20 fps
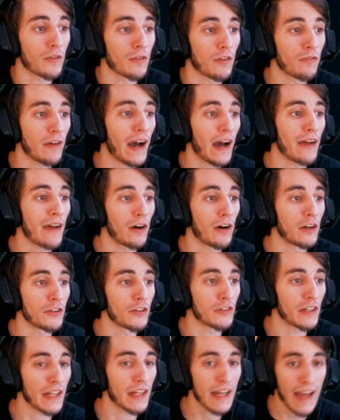for
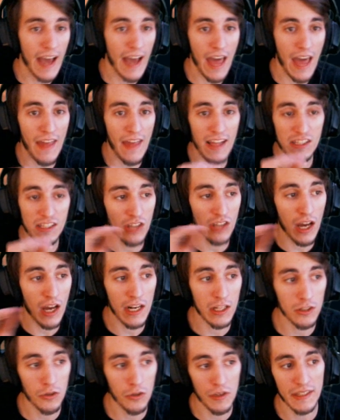500. And that's not
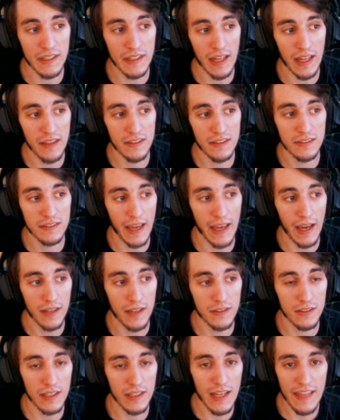including a Death's
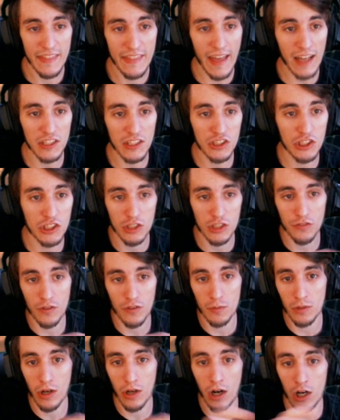Dance. That's just
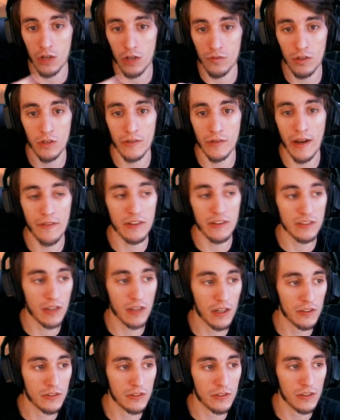from Conqueror and Ravenous
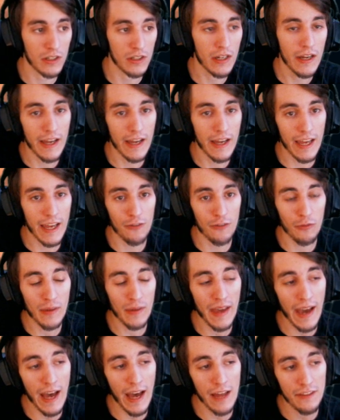Hunter. If
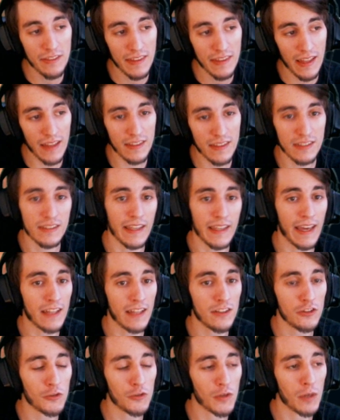we add Death's
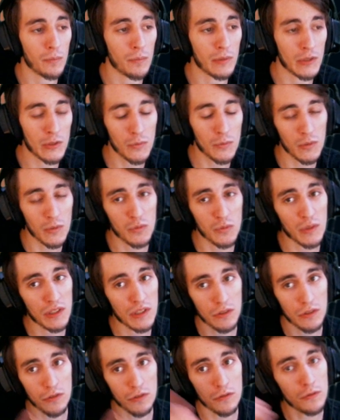Dance to our build, which we
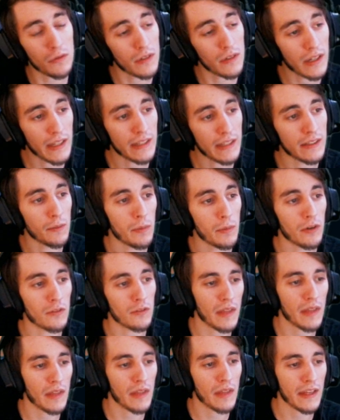do in the build
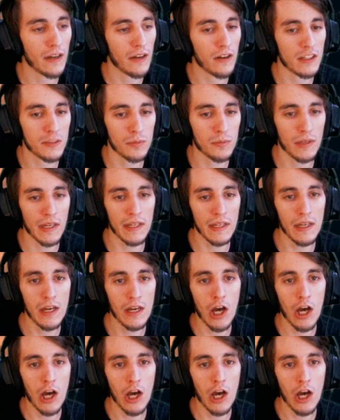thing I'll explain,